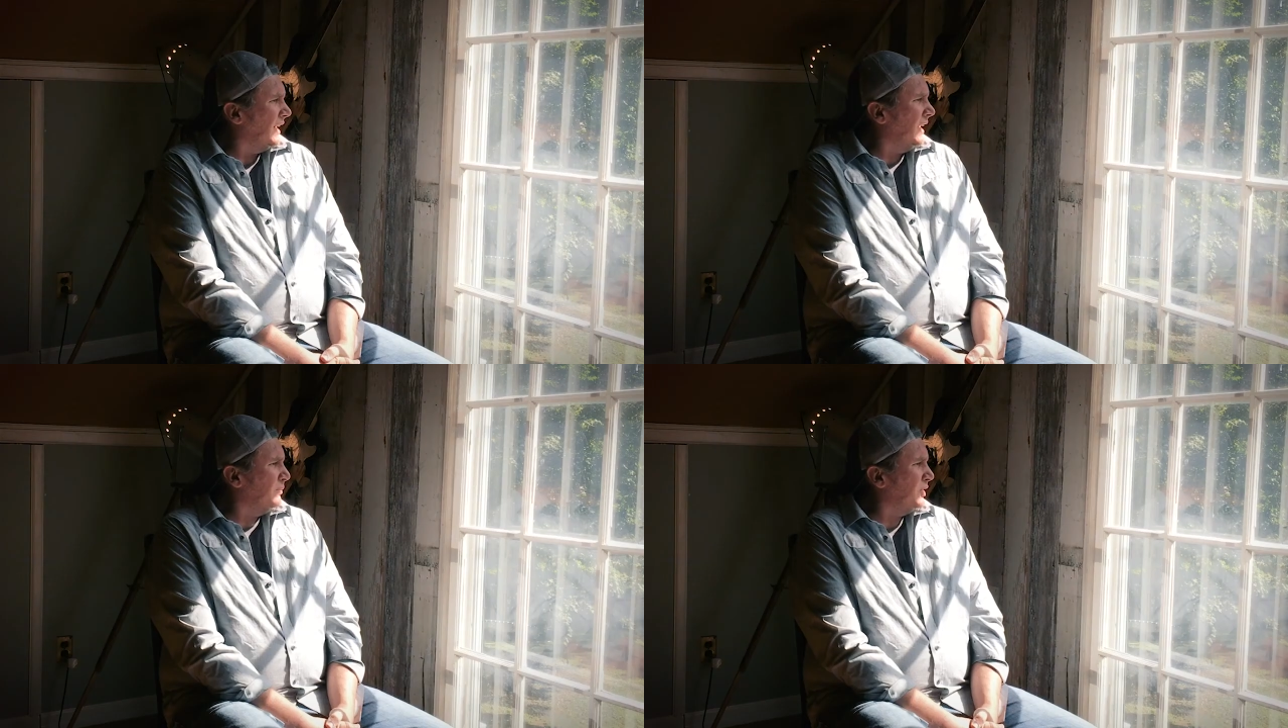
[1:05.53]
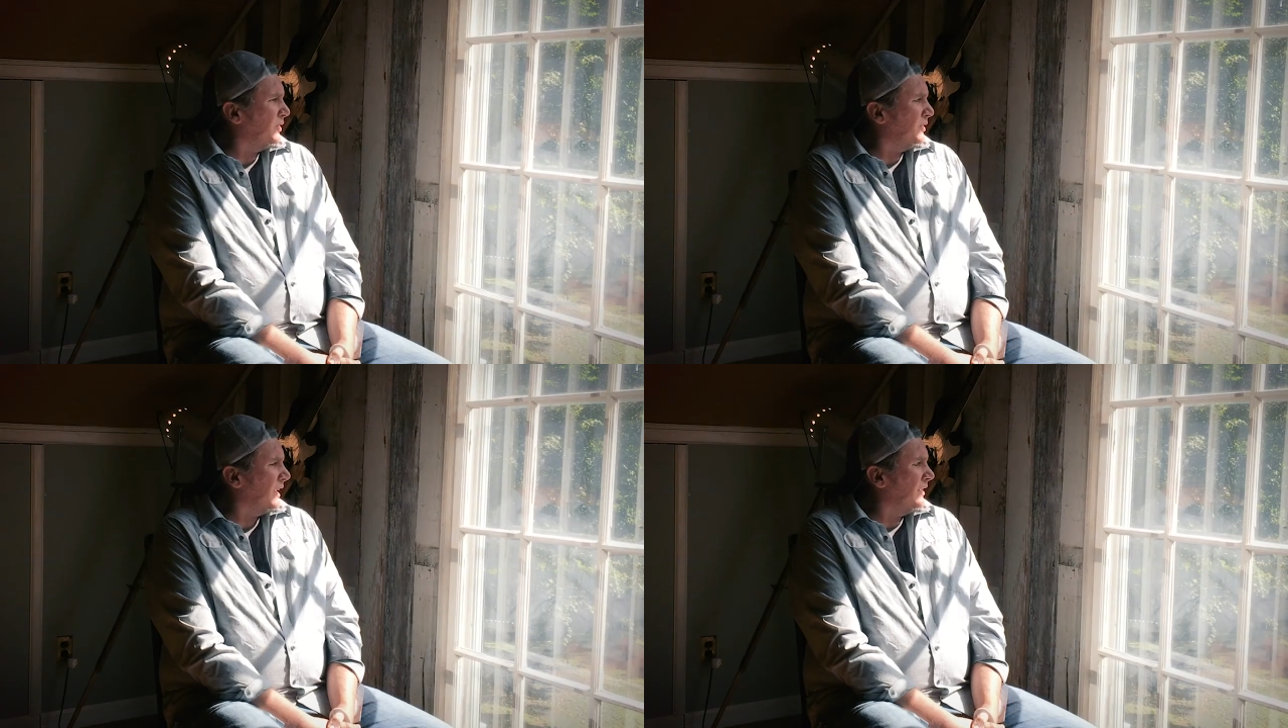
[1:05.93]
And then I'm
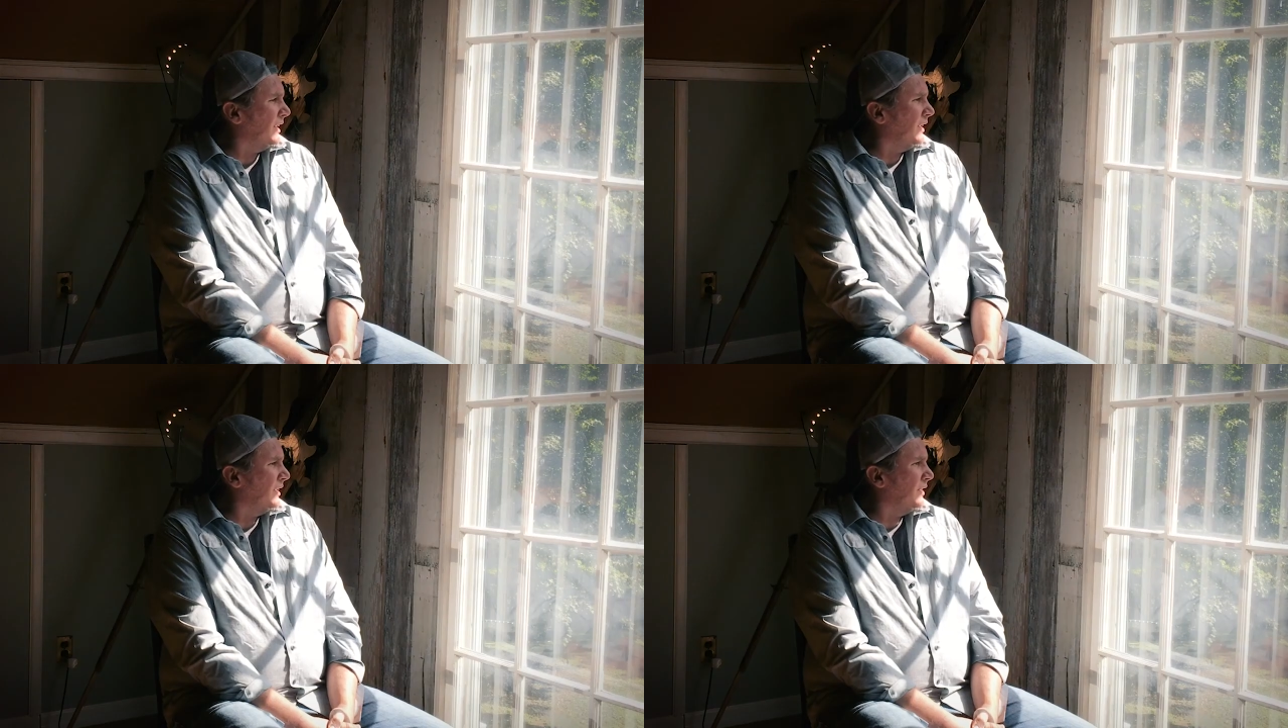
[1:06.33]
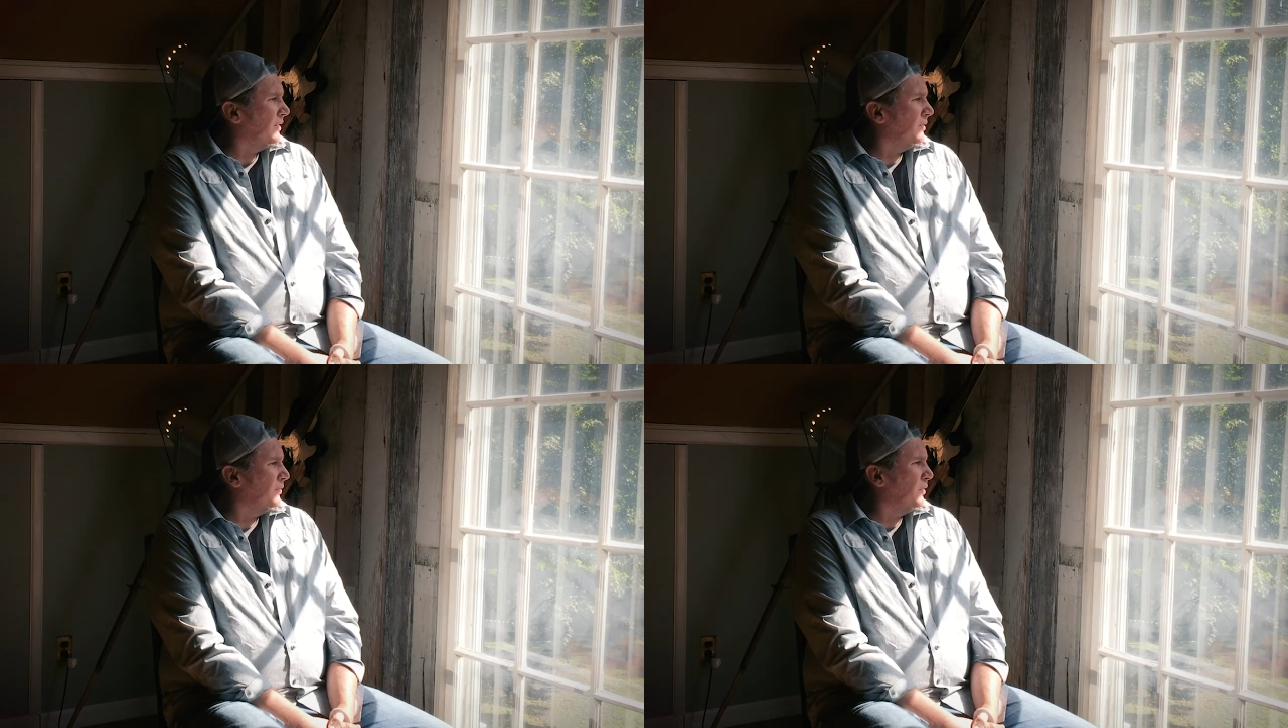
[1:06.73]
sure I'll get
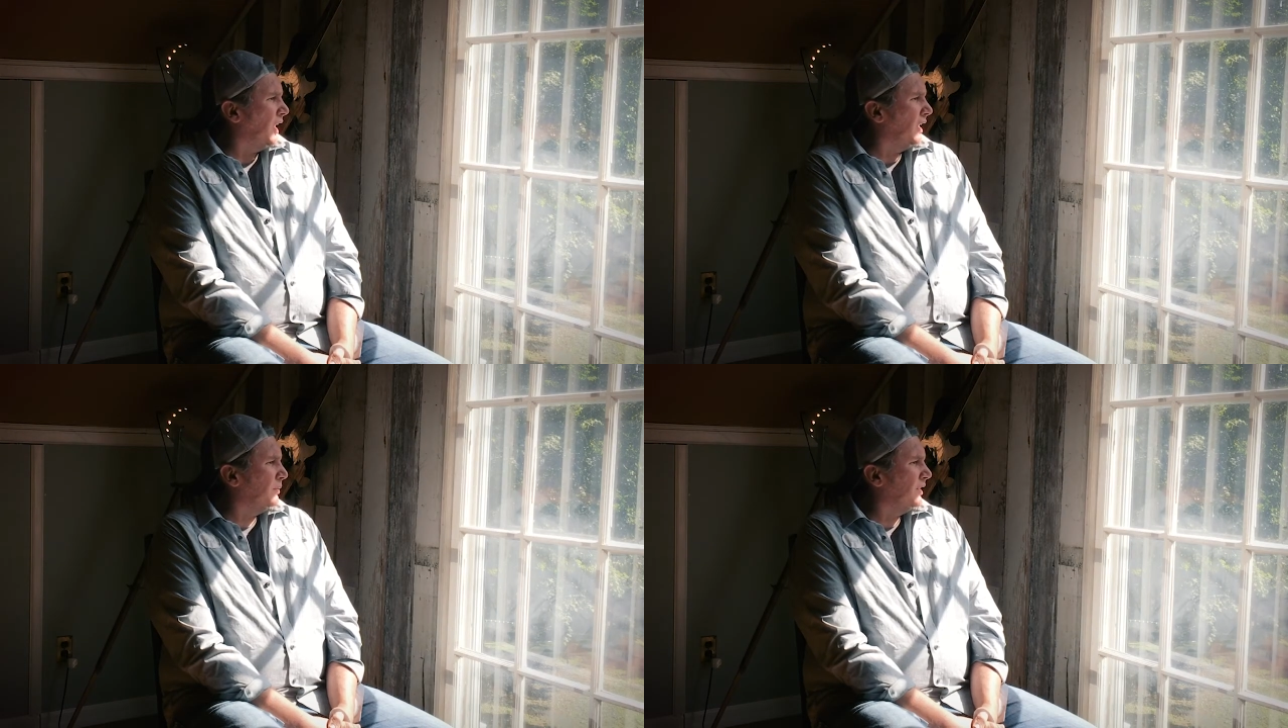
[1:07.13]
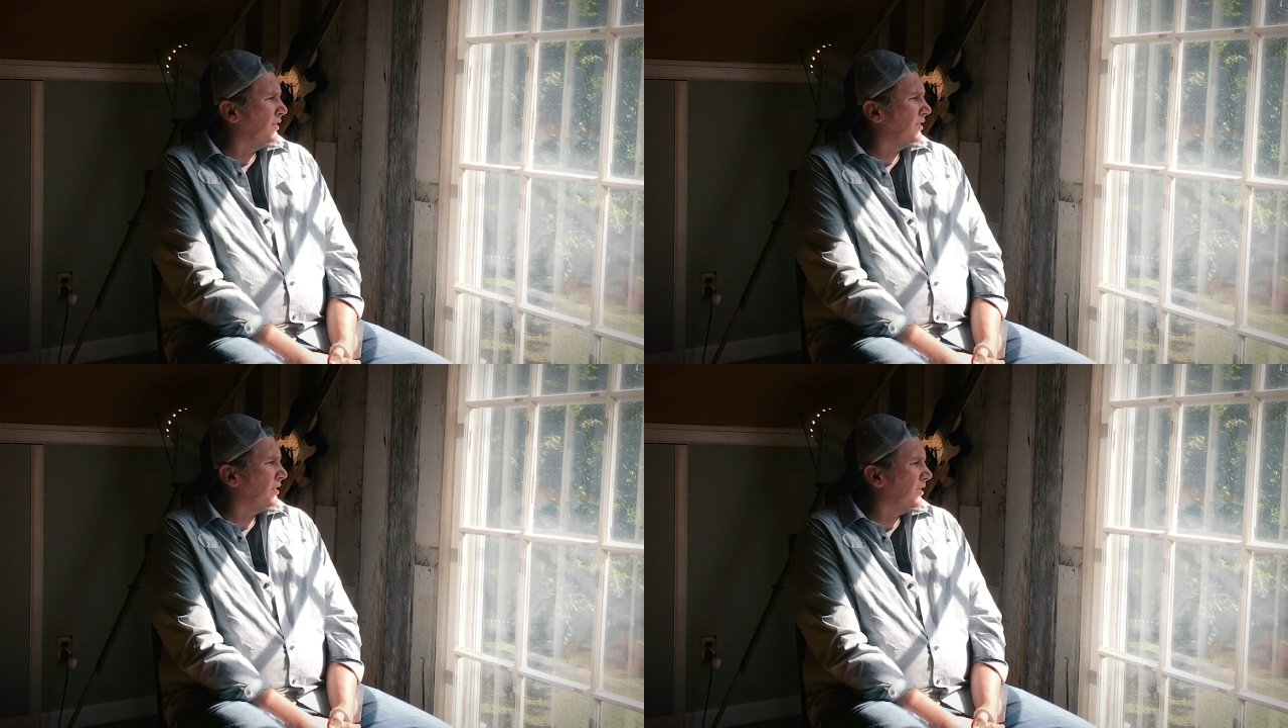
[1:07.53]
a few
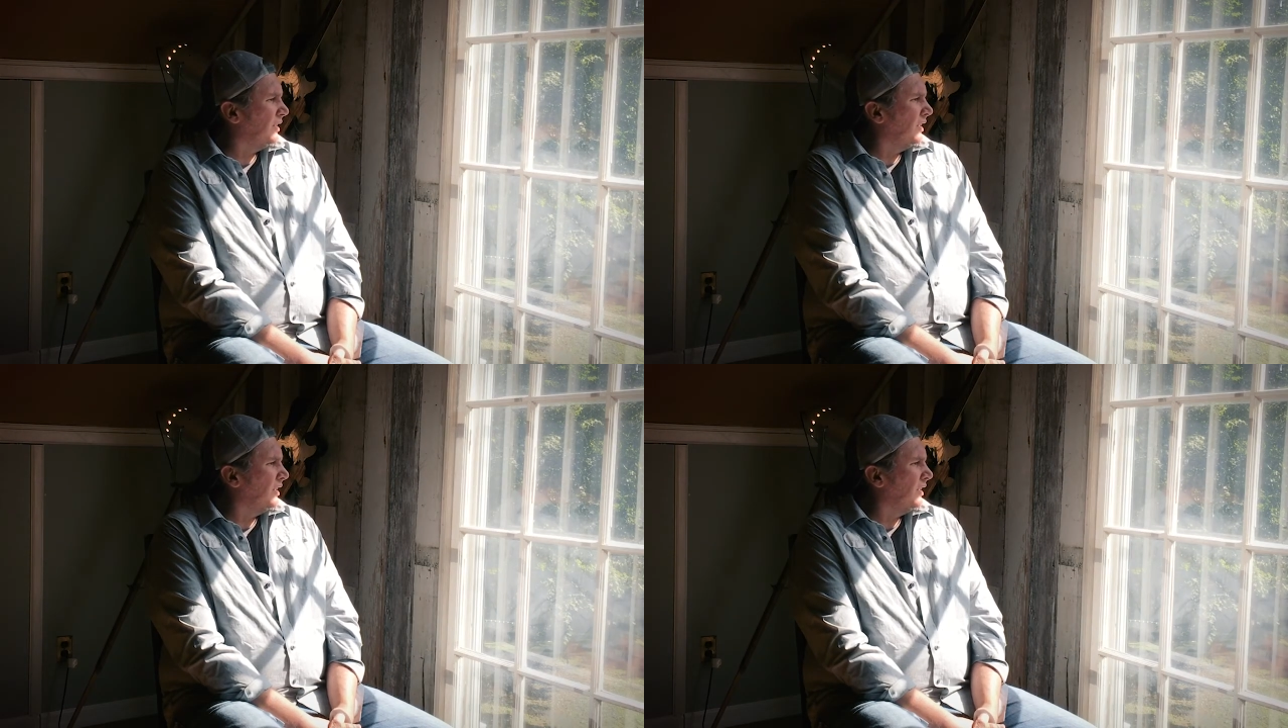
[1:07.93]
comments